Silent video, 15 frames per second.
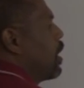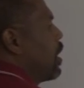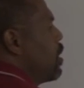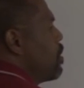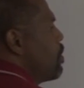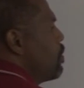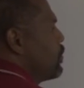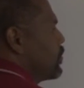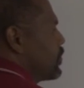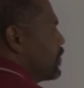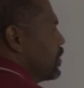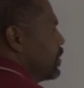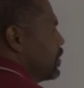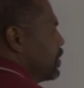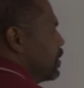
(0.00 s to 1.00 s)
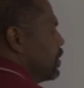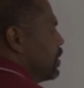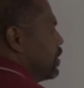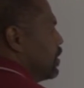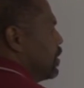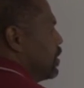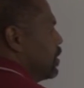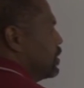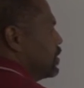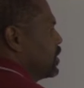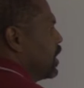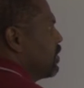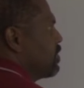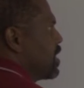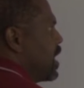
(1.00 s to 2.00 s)
closed set
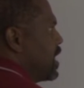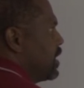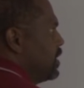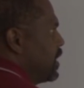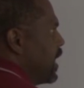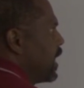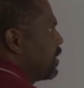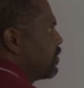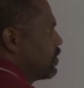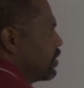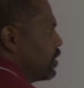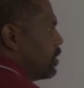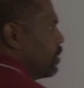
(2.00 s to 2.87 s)
of contacts.